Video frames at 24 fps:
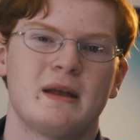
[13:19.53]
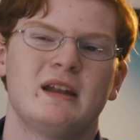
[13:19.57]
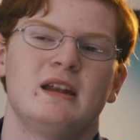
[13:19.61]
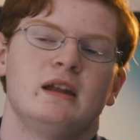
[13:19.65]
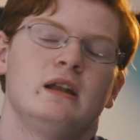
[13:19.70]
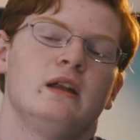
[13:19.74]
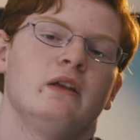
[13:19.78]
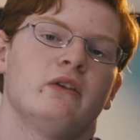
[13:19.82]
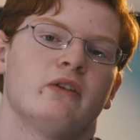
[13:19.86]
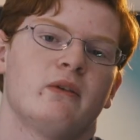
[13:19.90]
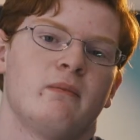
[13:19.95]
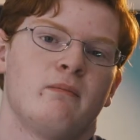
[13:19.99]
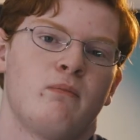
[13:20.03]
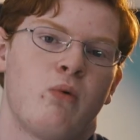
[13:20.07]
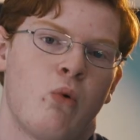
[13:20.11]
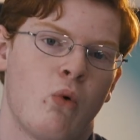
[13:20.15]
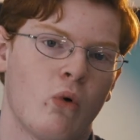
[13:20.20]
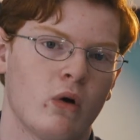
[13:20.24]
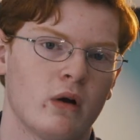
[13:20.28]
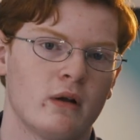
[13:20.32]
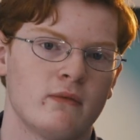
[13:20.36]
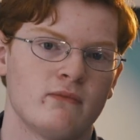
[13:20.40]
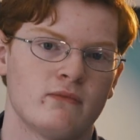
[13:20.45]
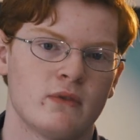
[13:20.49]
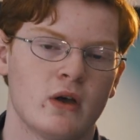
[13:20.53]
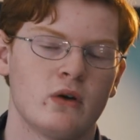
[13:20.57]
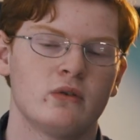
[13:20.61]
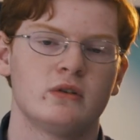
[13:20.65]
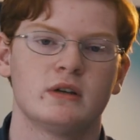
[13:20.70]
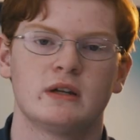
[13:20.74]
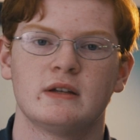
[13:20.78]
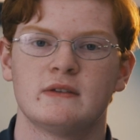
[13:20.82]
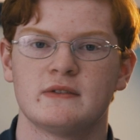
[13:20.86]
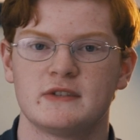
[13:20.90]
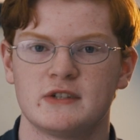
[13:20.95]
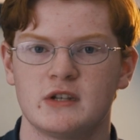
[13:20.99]
And it is important, though,
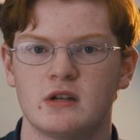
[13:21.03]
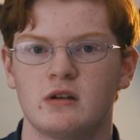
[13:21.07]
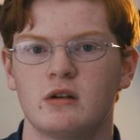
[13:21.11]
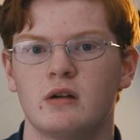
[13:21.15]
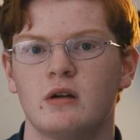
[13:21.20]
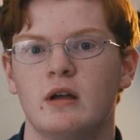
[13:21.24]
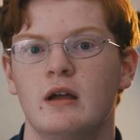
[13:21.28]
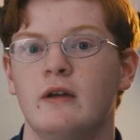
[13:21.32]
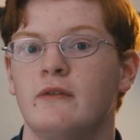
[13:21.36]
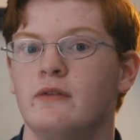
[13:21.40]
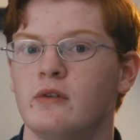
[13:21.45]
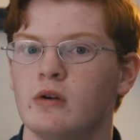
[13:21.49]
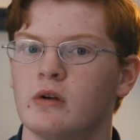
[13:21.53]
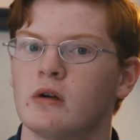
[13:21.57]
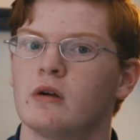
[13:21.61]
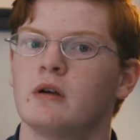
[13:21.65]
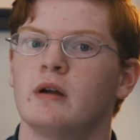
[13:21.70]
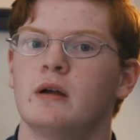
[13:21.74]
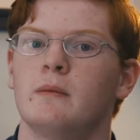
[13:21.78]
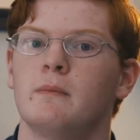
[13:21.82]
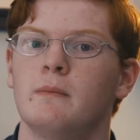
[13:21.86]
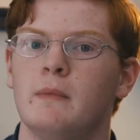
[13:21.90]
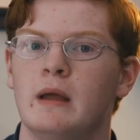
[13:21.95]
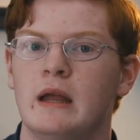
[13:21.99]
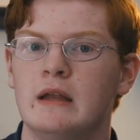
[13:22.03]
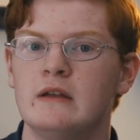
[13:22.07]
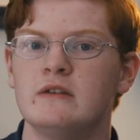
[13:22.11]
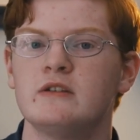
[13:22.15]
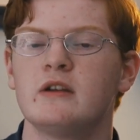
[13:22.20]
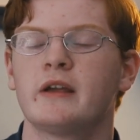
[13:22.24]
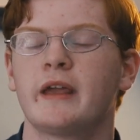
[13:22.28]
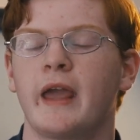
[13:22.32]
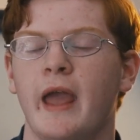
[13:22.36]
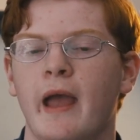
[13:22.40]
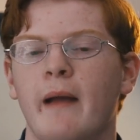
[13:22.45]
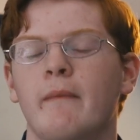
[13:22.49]
to consider if you're
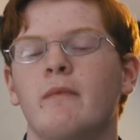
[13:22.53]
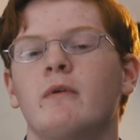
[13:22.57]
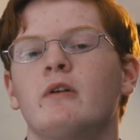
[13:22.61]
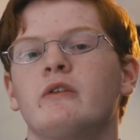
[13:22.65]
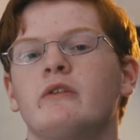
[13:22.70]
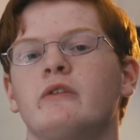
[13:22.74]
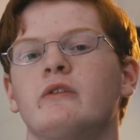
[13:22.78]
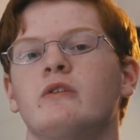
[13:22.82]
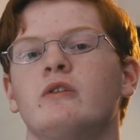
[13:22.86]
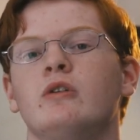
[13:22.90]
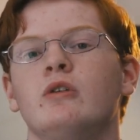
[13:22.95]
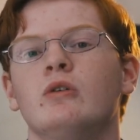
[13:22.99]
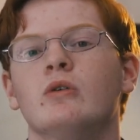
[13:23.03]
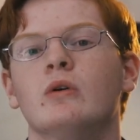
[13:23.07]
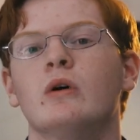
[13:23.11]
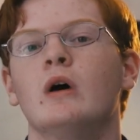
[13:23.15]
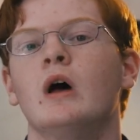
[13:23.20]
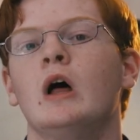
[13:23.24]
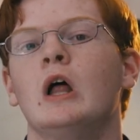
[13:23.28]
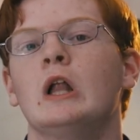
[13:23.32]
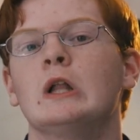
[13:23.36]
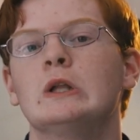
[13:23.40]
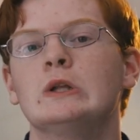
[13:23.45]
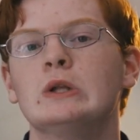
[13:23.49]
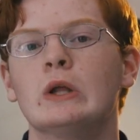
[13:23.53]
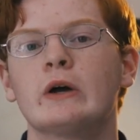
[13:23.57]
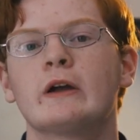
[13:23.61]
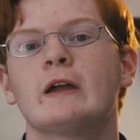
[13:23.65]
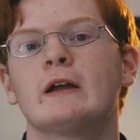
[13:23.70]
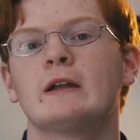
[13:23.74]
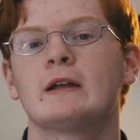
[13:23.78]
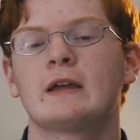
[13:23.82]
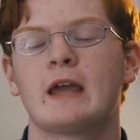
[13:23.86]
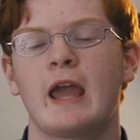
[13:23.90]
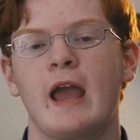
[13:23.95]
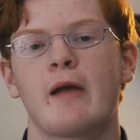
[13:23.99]
into cameras to look
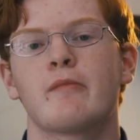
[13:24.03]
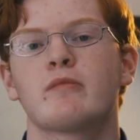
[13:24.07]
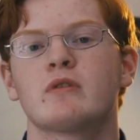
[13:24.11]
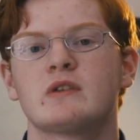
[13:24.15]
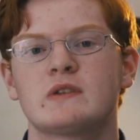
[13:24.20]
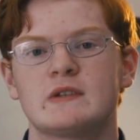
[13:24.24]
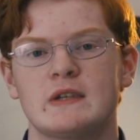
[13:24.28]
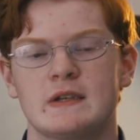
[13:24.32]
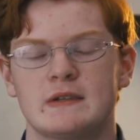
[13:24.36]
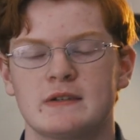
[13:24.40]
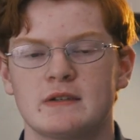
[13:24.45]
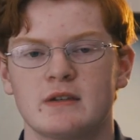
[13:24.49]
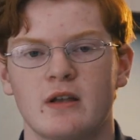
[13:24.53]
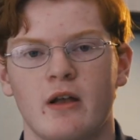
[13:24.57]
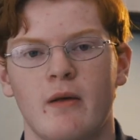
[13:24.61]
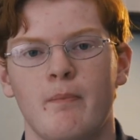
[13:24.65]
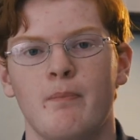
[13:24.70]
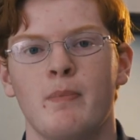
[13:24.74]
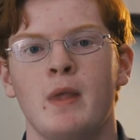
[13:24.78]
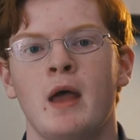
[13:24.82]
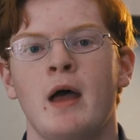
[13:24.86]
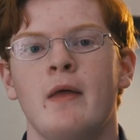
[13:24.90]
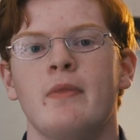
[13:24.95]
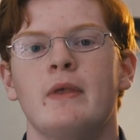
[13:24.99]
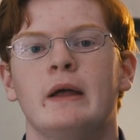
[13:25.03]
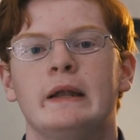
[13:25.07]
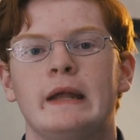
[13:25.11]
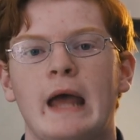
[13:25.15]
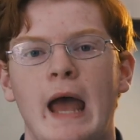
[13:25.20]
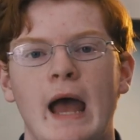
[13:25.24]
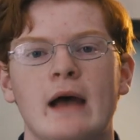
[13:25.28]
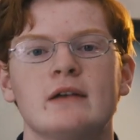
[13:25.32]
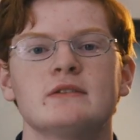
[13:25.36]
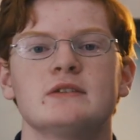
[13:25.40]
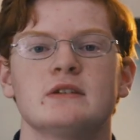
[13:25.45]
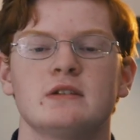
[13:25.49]
at a camera system that
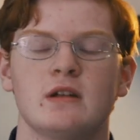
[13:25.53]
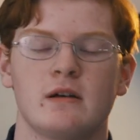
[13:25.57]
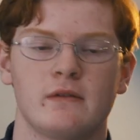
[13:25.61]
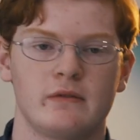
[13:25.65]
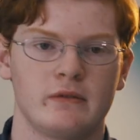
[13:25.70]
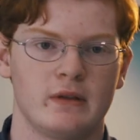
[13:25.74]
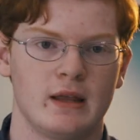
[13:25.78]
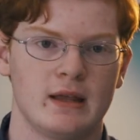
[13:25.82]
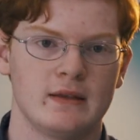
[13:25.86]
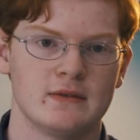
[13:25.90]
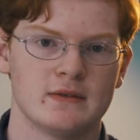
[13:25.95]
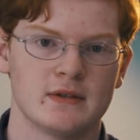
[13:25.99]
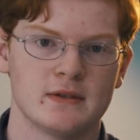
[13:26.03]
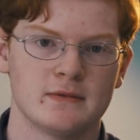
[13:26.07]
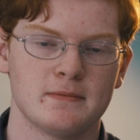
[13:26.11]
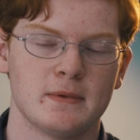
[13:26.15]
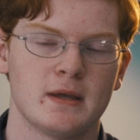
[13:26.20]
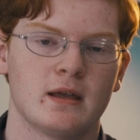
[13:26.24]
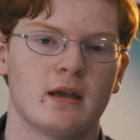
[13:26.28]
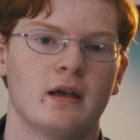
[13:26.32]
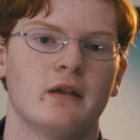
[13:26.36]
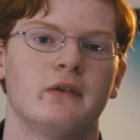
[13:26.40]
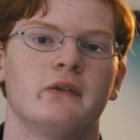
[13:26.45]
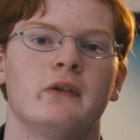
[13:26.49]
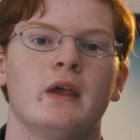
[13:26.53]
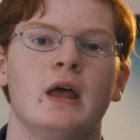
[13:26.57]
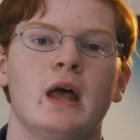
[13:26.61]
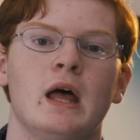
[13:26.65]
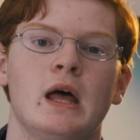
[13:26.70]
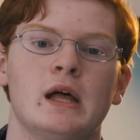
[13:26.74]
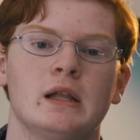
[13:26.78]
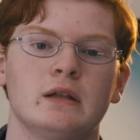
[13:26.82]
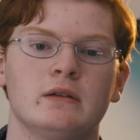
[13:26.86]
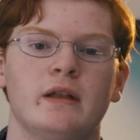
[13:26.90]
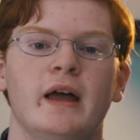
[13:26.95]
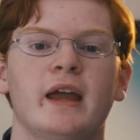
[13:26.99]
has enough lenses, because
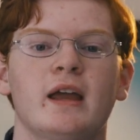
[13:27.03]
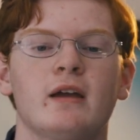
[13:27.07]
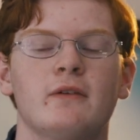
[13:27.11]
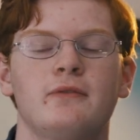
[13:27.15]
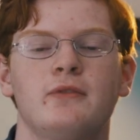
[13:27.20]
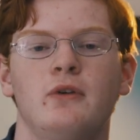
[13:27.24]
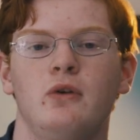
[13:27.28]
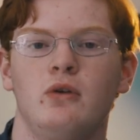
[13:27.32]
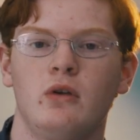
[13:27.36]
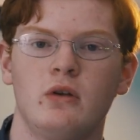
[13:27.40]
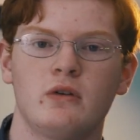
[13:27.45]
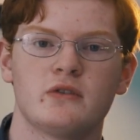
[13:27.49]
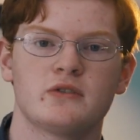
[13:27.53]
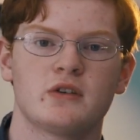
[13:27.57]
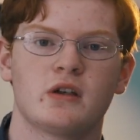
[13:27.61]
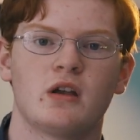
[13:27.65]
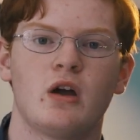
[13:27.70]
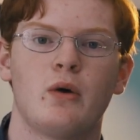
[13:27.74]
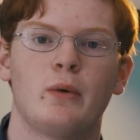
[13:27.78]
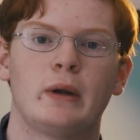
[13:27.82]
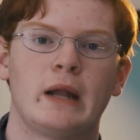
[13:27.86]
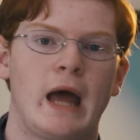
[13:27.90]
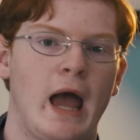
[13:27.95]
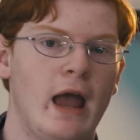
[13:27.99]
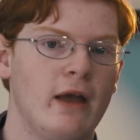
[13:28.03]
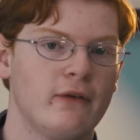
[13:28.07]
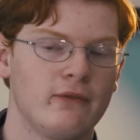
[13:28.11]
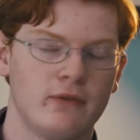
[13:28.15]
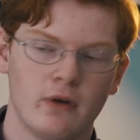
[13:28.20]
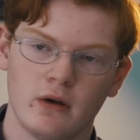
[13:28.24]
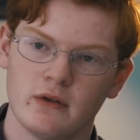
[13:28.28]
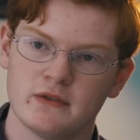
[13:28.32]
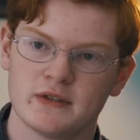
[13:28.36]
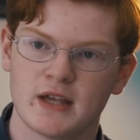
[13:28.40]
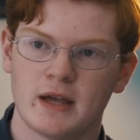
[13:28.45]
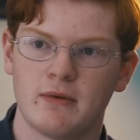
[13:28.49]
like a few years ago when
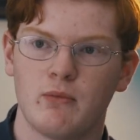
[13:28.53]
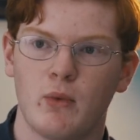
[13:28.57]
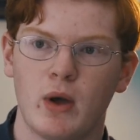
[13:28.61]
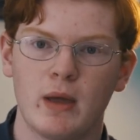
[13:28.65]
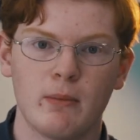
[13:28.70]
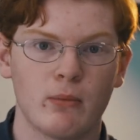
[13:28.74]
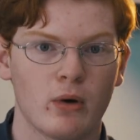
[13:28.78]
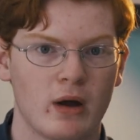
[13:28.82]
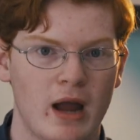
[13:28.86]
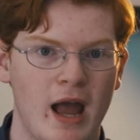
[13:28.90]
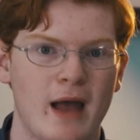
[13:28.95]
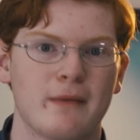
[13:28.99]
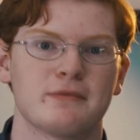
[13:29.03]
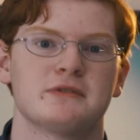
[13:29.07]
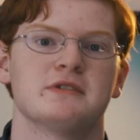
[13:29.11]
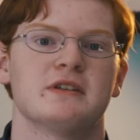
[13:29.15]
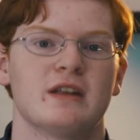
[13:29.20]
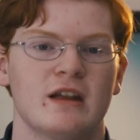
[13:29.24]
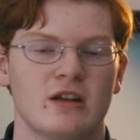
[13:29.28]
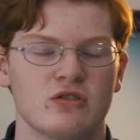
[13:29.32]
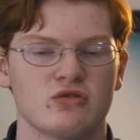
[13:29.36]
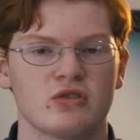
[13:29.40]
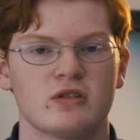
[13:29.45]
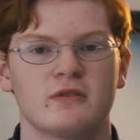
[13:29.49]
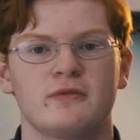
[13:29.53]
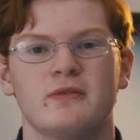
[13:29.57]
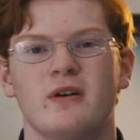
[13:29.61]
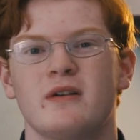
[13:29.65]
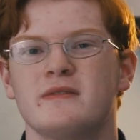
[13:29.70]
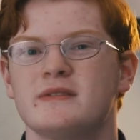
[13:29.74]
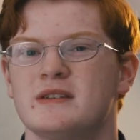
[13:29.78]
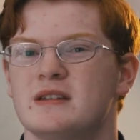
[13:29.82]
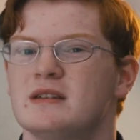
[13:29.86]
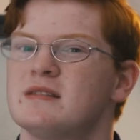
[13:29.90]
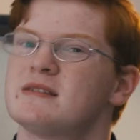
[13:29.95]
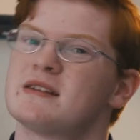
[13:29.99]
iPhones had way more apps than Android
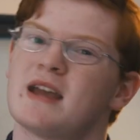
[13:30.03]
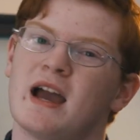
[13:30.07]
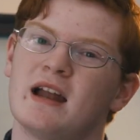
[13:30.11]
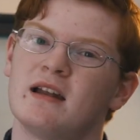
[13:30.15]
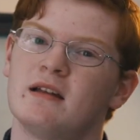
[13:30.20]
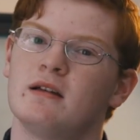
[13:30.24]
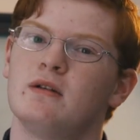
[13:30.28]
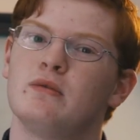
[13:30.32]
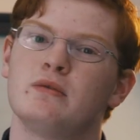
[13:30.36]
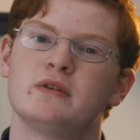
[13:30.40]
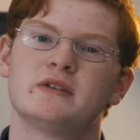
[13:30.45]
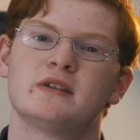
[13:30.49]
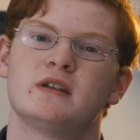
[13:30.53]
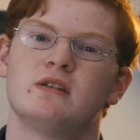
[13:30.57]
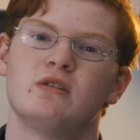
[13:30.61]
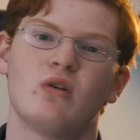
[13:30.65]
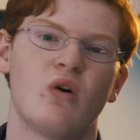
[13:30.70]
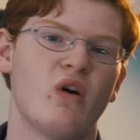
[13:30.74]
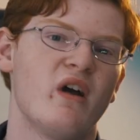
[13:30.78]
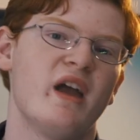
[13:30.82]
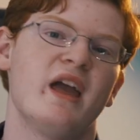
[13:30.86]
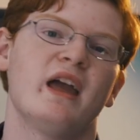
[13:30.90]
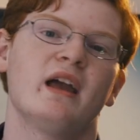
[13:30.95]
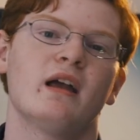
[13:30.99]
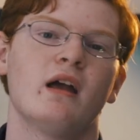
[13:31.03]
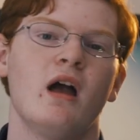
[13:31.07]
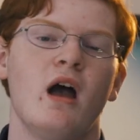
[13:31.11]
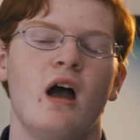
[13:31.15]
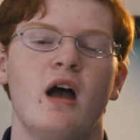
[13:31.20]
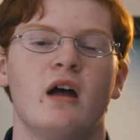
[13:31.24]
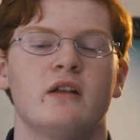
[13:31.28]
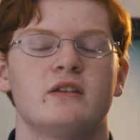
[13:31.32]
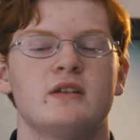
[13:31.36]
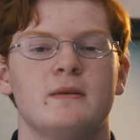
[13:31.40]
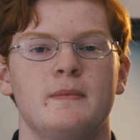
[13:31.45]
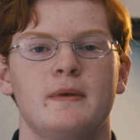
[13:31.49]
phones, and it was annoying
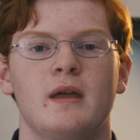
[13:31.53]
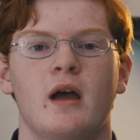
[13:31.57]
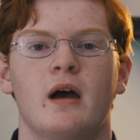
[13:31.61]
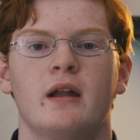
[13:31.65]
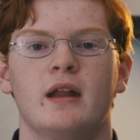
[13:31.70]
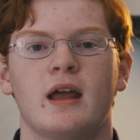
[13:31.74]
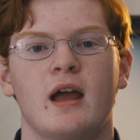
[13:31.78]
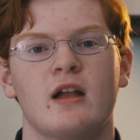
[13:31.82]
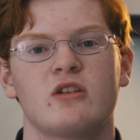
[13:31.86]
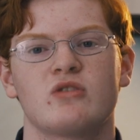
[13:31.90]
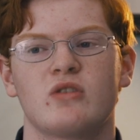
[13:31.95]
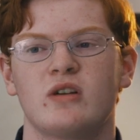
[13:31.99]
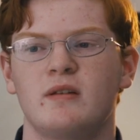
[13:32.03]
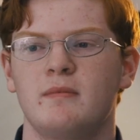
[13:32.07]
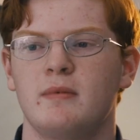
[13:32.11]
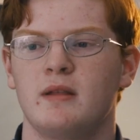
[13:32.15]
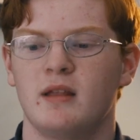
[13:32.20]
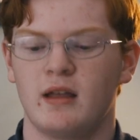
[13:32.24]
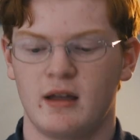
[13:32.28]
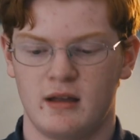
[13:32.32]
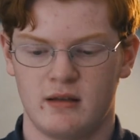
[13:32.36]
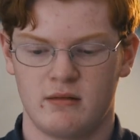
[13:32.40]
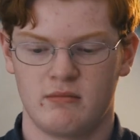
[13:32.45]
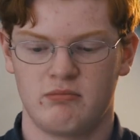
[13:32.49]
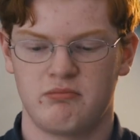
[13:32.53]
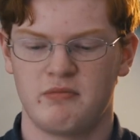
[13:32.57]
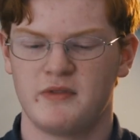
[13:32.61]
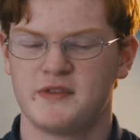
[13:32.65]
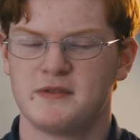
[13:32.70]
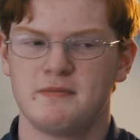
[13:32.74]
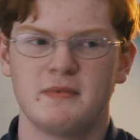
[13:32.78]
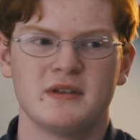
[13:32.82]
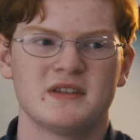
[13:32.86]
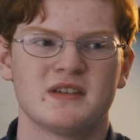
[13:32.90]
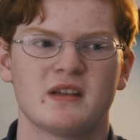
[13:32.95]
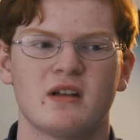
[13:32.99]
to be on Android and be like,
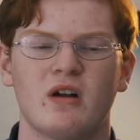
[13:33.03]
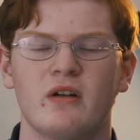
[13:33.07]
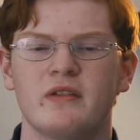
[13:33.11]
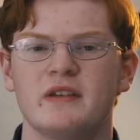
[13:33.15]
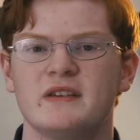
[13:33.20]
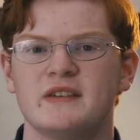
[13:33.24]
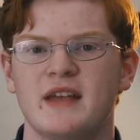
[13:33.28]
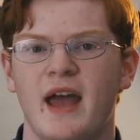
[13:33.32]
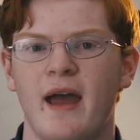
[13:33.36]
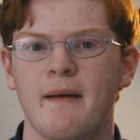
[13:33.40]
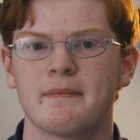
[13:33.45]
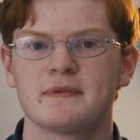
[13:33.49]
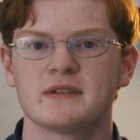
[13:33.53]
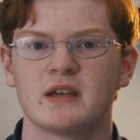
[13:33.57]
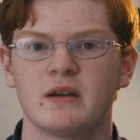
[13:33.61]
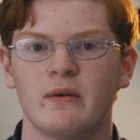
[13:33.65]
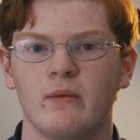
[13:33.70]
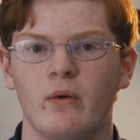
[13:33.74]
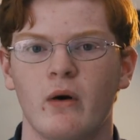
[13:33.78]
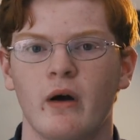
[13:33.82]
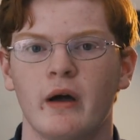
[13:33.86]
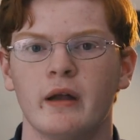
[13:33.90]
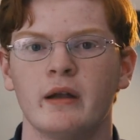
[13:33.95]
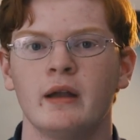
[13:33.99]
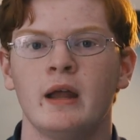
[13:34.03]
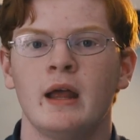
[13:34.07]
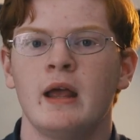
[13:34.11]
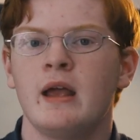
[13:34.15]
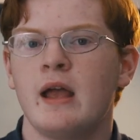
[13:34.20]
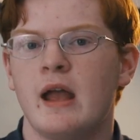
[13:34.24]
it's missing all these apps I want.